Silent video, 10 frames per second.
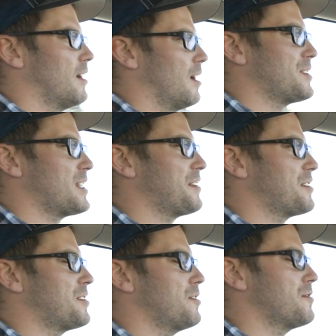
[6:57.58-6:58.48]
I'm set
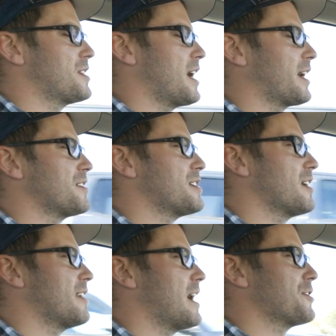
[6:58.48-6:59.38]
to 2 seconds
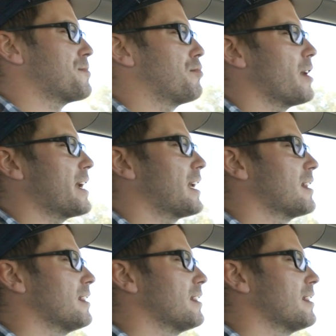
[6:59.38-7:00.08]
here. Now it's braking a